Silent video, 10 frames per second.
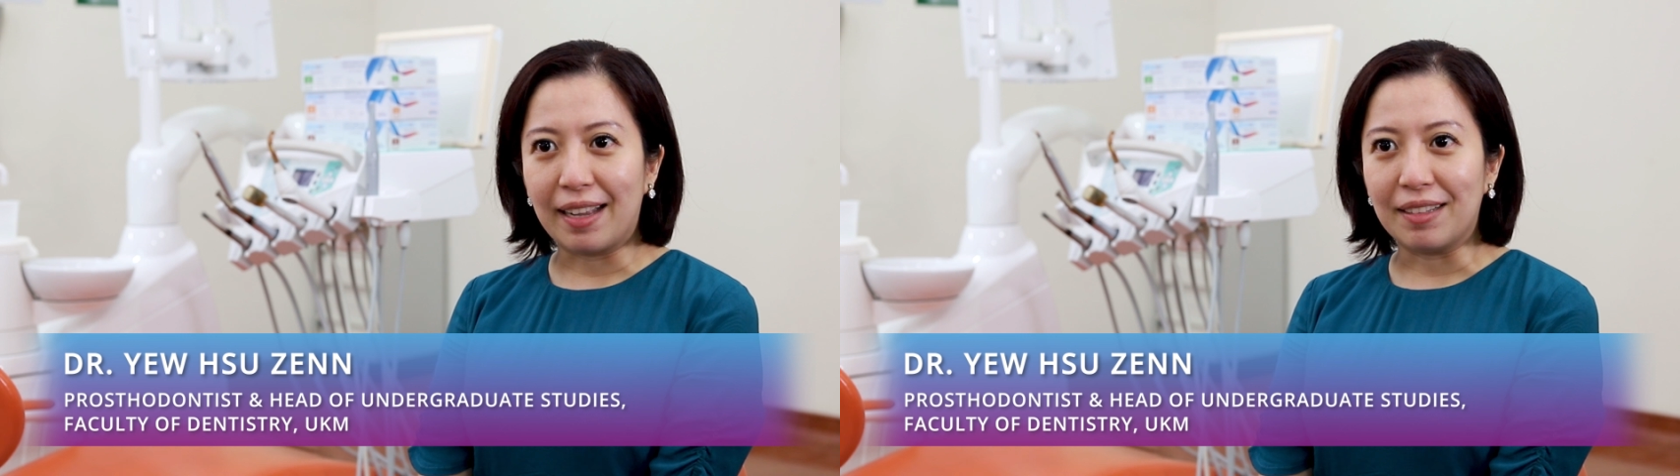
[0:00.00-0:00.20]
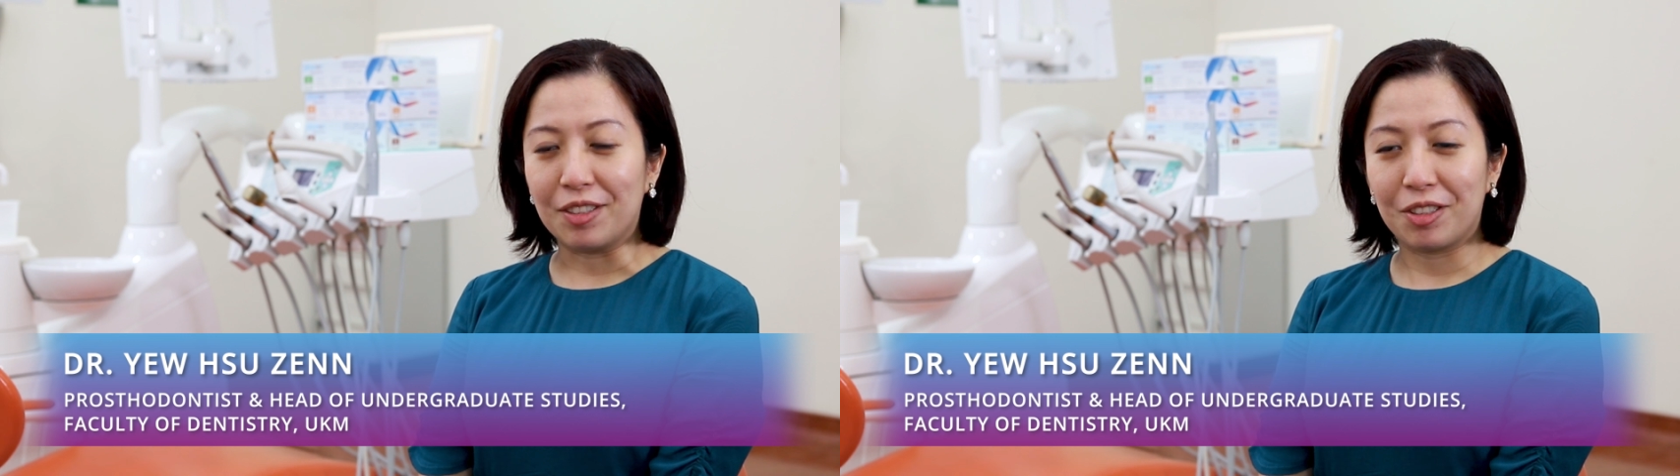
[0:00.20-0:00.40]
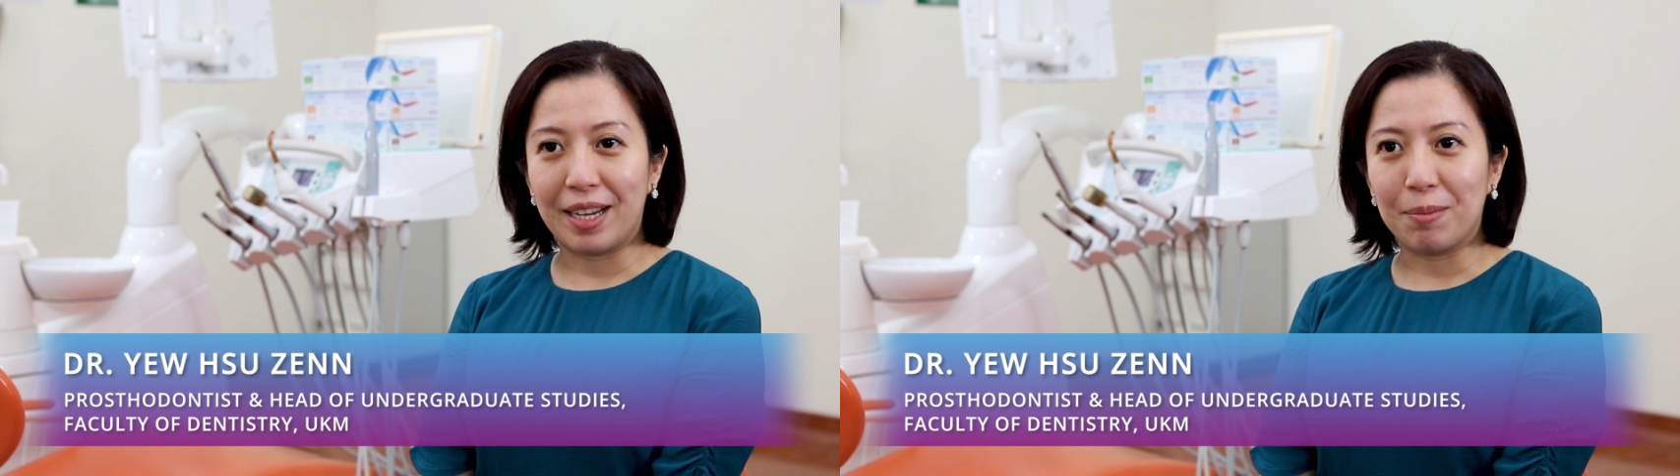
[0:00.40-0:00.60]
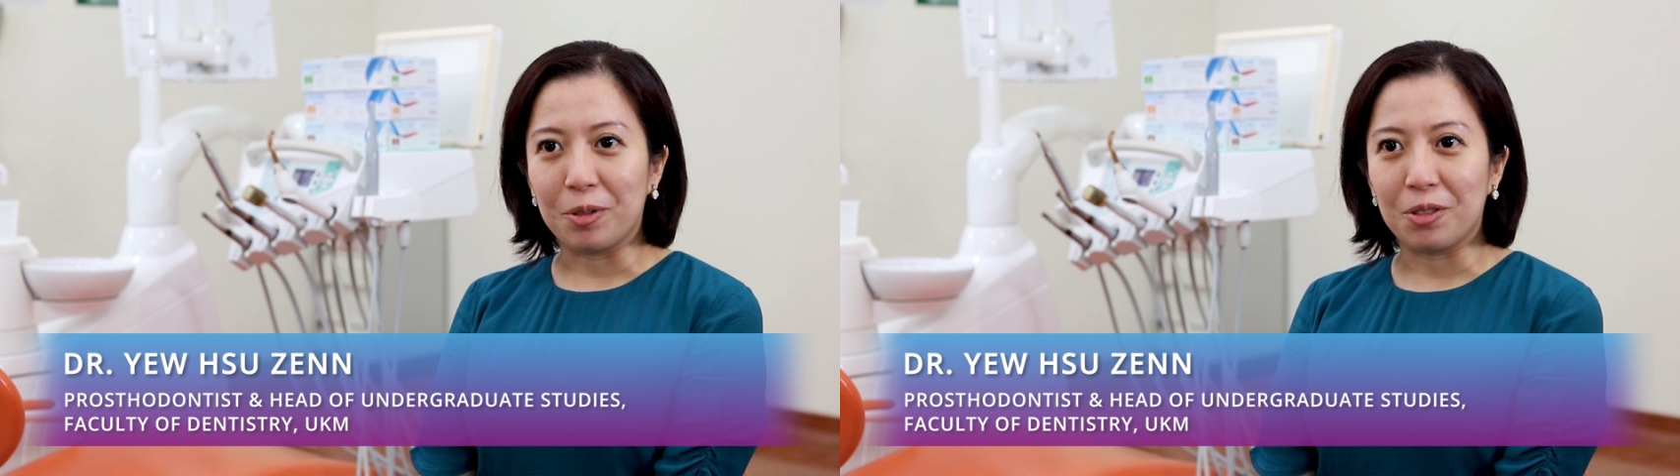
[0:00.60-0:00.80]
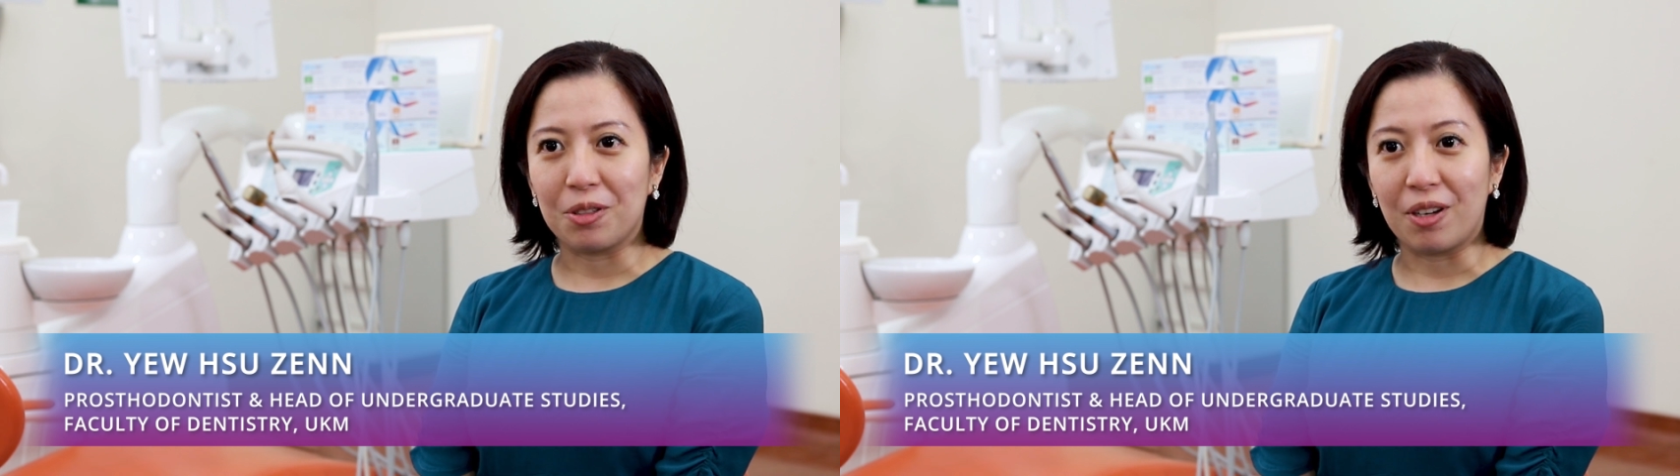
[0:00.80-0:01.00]
and a trained
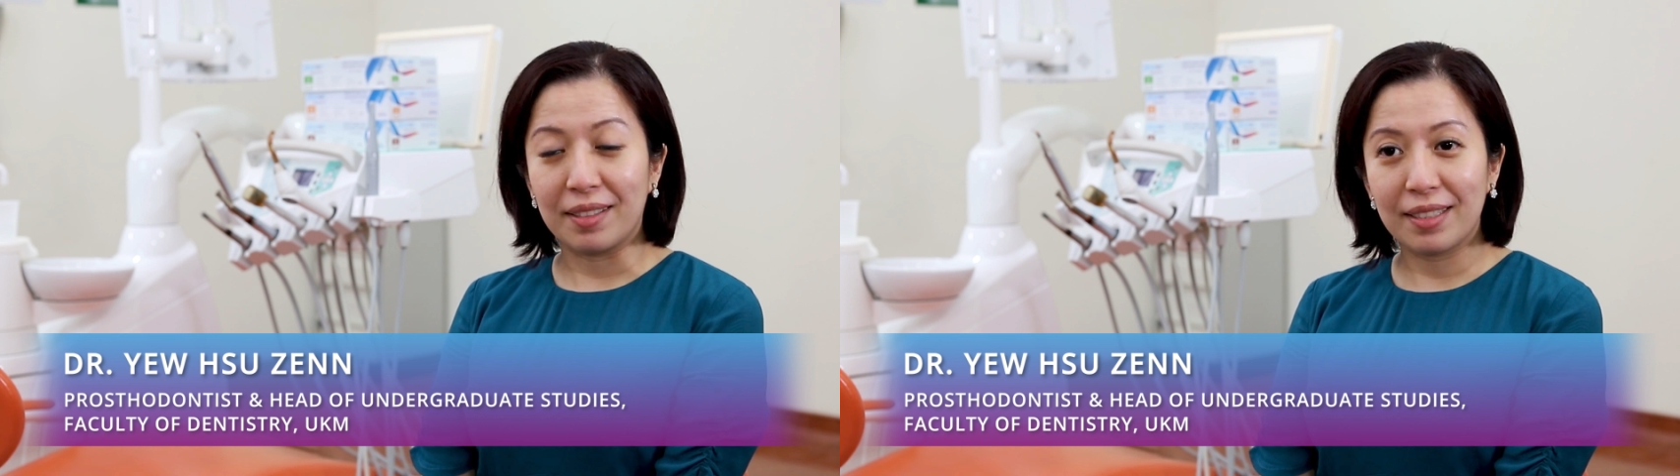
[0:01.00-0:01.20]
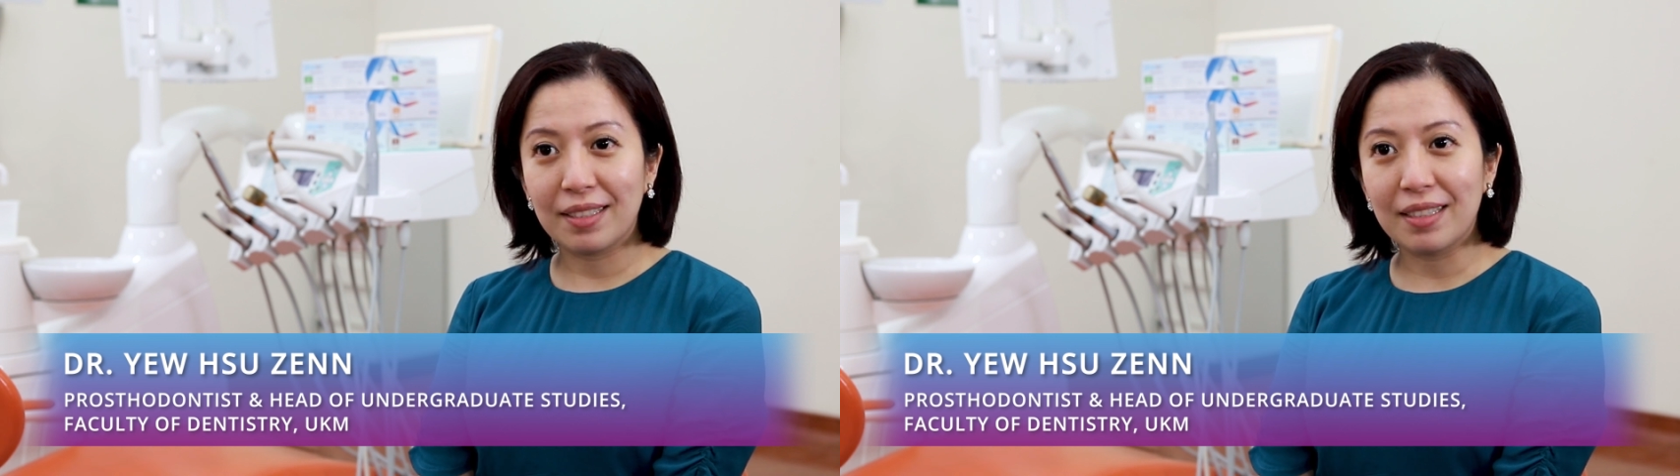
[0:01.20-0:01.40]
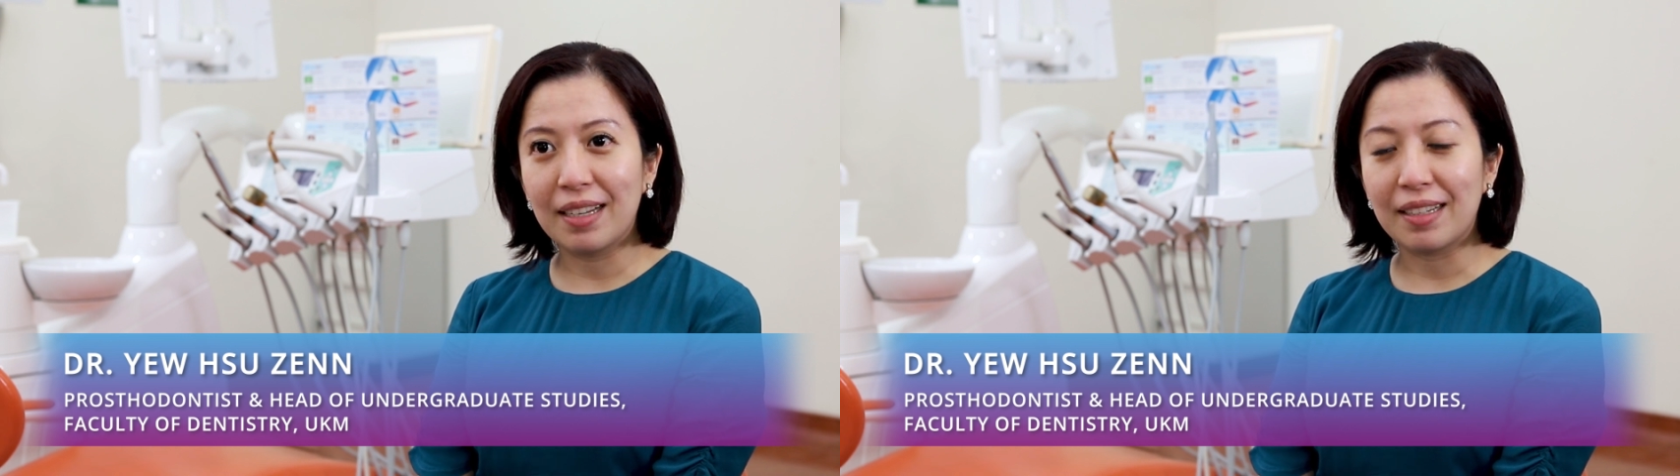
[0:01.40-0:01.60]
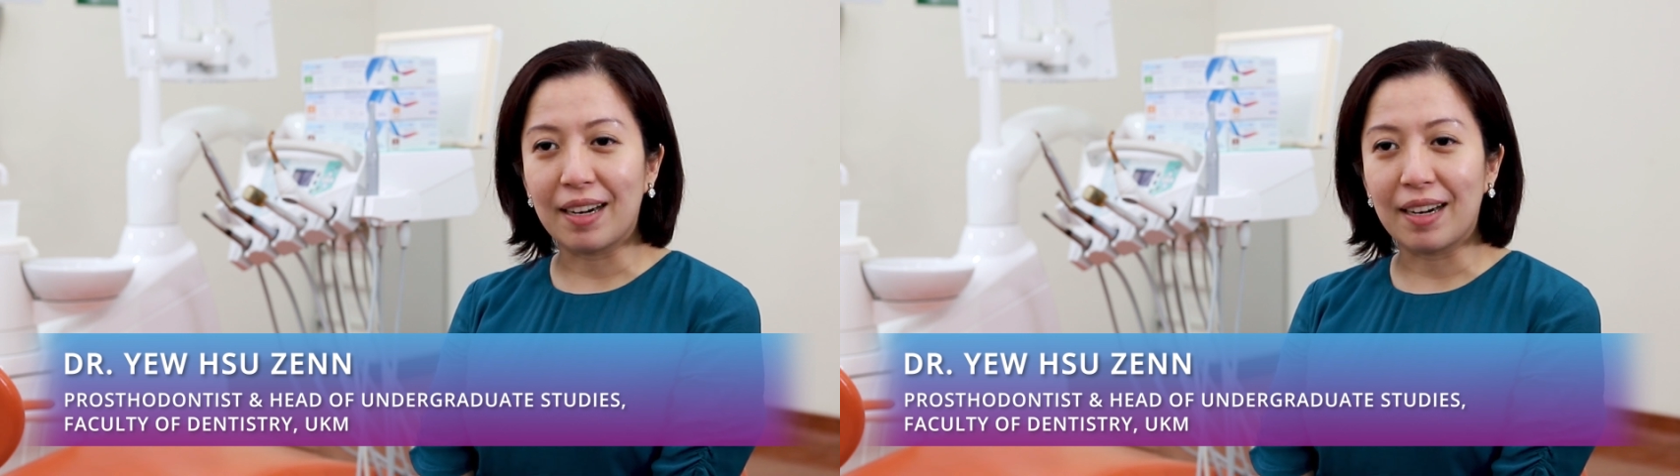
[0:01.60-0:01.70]
prosthodontist.